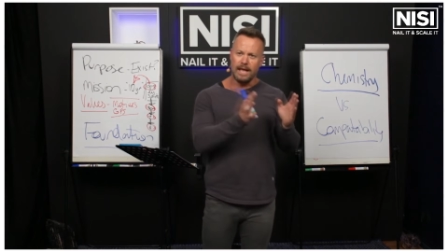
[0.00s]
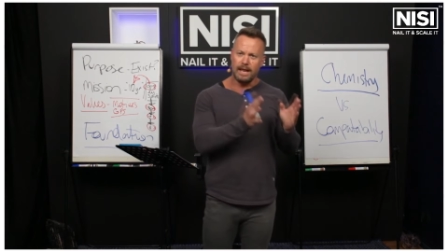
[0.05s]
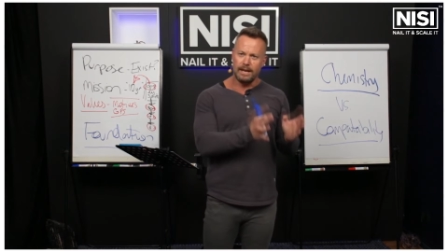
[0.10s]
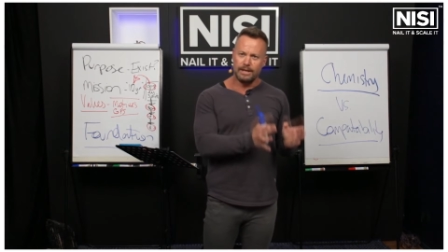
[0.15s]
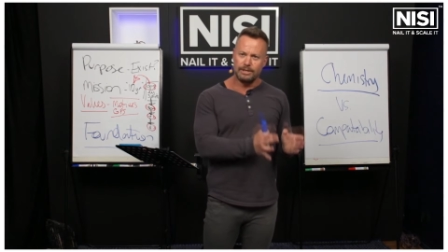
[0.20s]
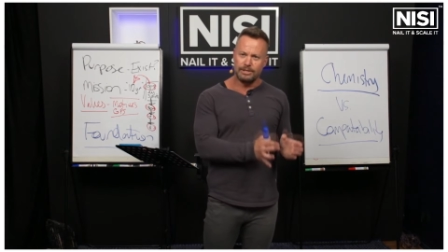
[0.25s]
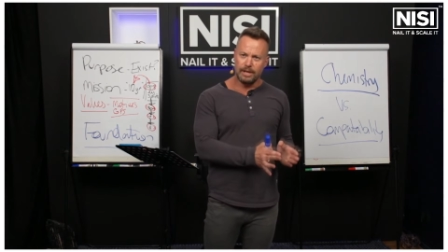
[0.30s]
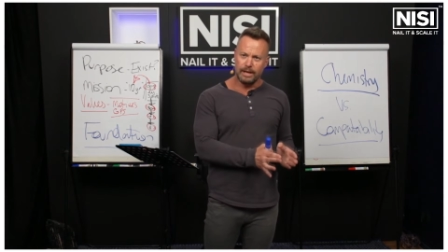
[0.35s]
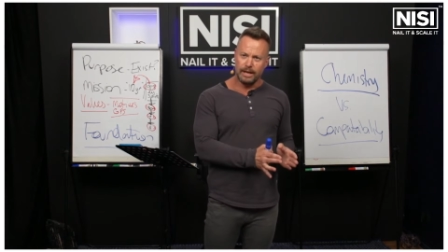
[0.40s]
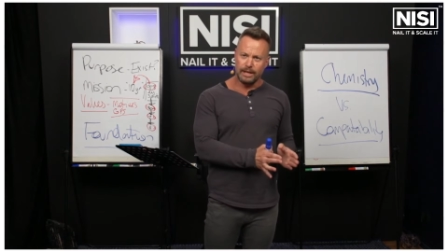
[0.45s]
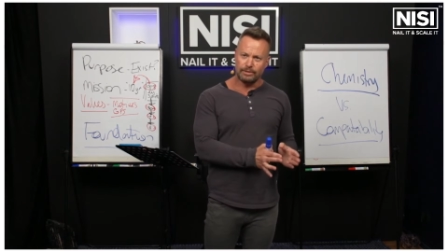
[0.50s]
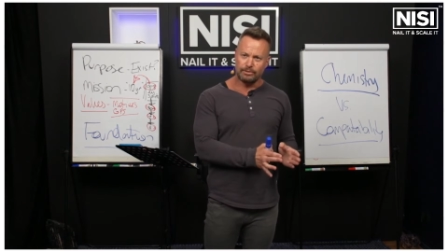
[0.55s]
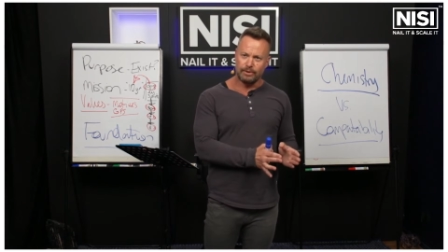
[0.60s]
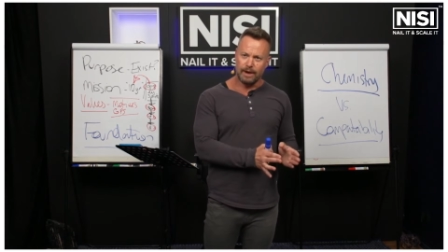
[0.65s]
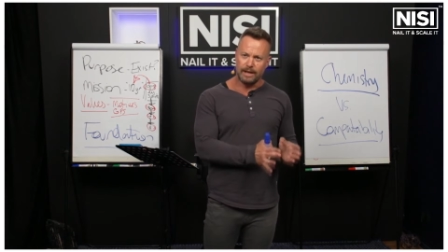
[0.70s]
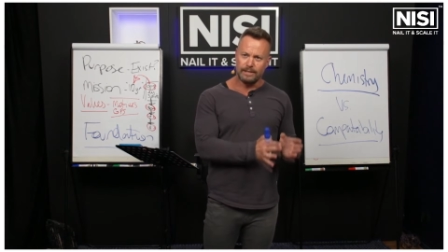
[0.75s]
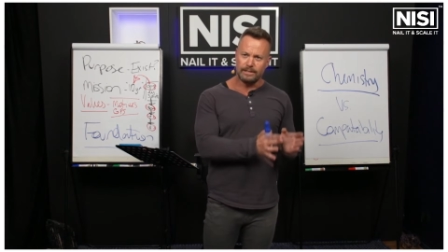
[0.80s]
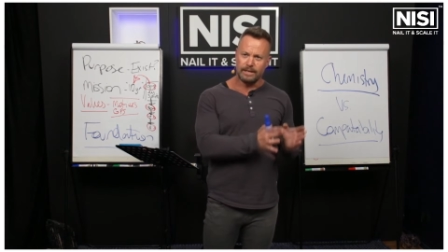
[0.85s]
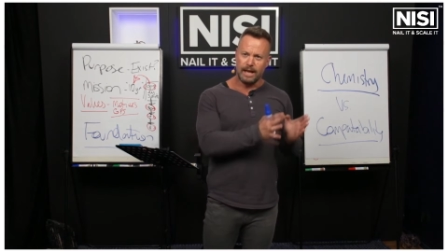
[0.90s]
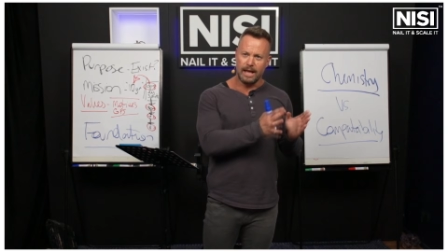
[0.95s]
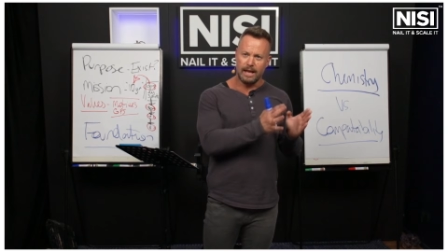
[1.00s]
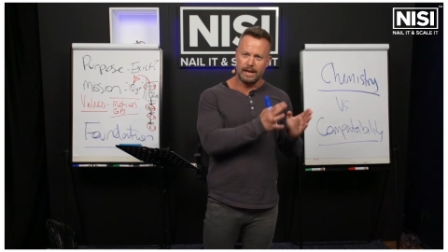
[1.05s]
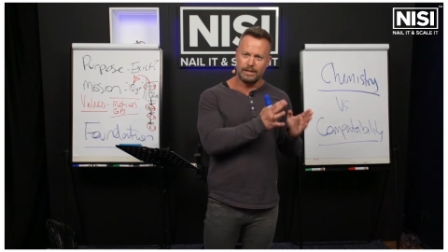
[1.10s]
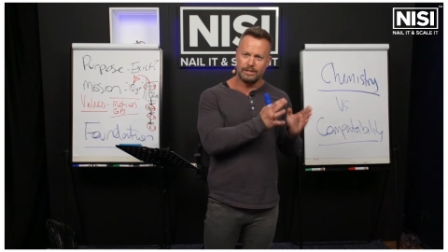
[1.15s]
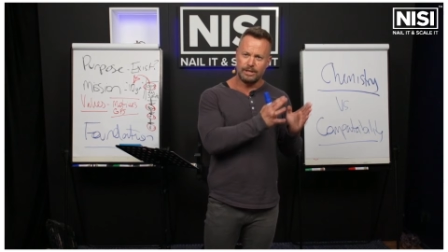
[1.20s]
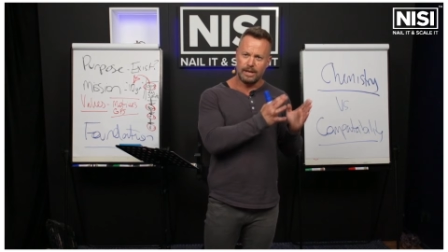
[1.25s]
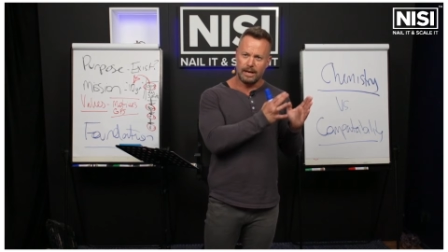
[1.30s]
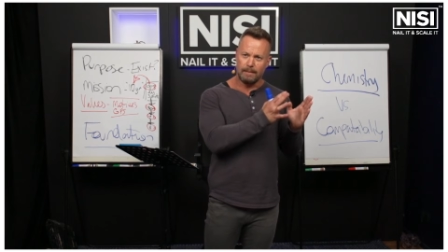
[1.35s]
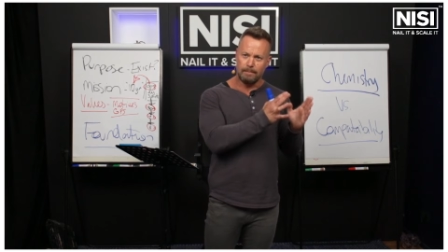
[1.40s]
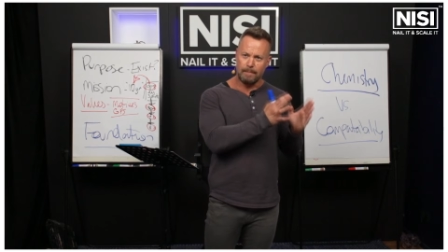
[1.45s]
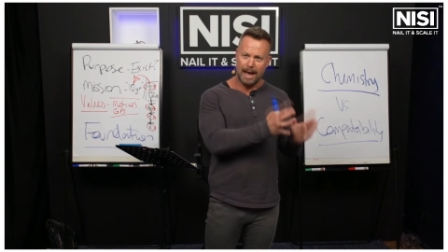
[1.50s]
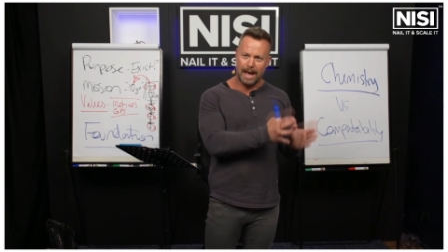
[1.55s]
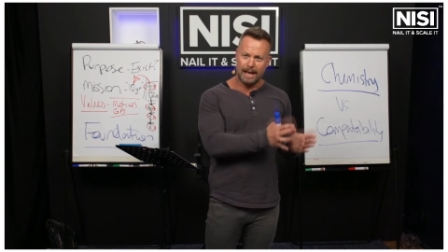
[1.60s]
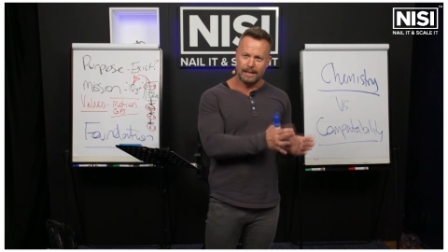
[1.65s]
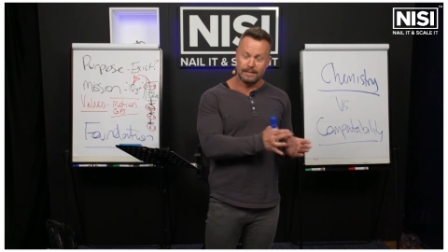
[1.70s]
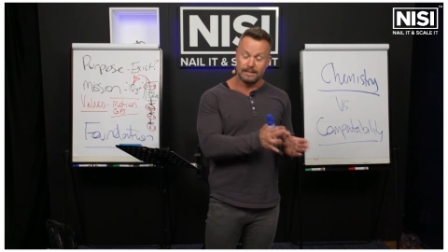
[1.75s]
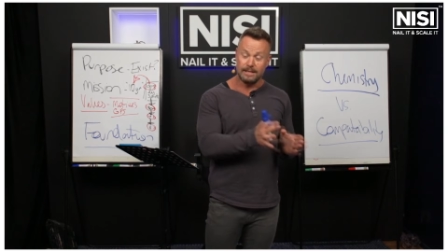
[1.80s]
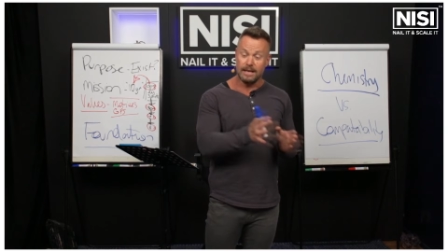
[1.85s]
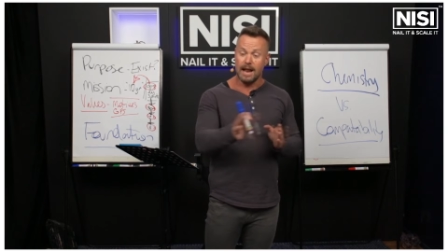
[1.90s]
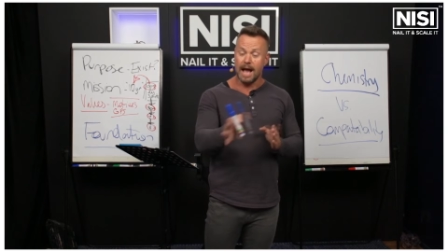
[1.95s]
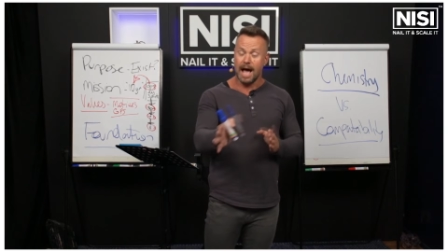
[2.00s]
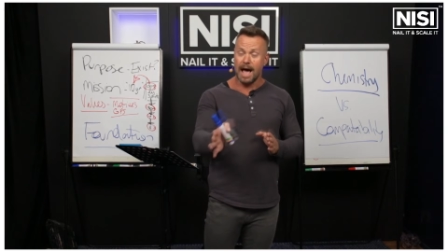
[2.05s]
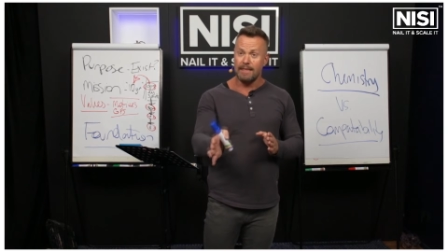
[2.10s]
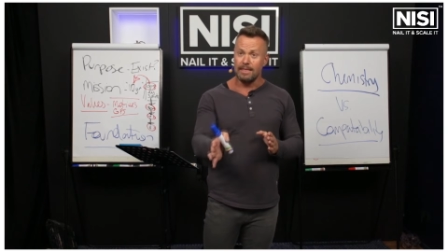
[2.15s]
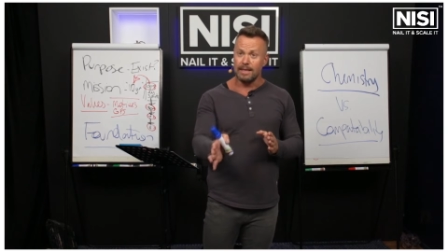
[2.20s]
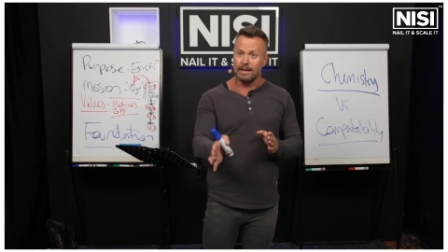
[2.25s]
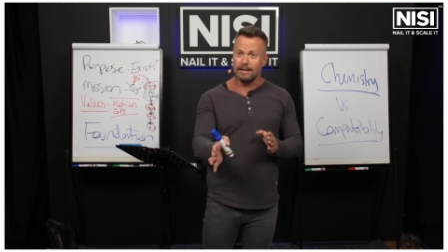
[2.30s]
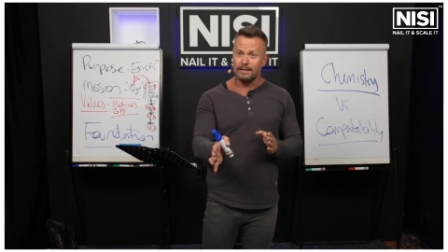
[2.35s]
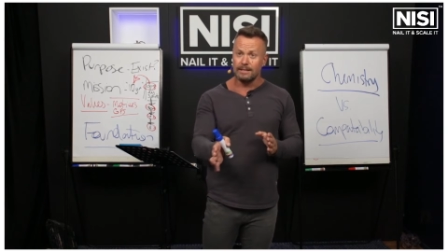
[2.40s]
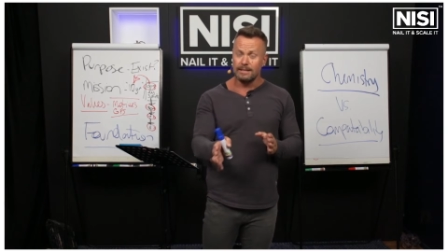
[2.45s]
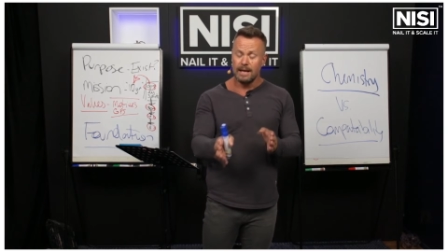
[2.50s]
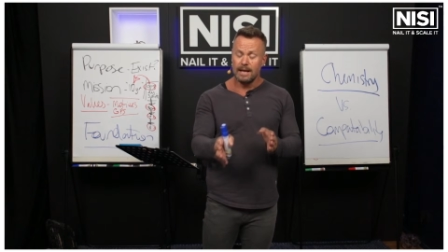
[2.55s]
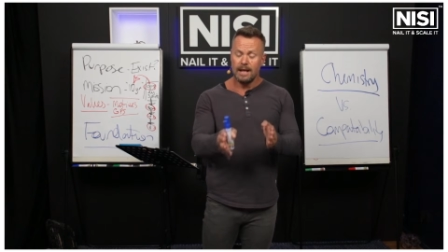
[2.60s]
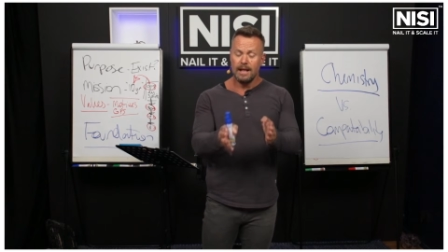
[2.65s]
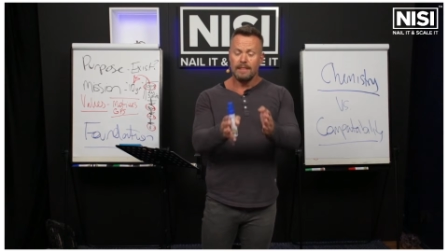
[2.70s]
energetic traits and energetic patterns in others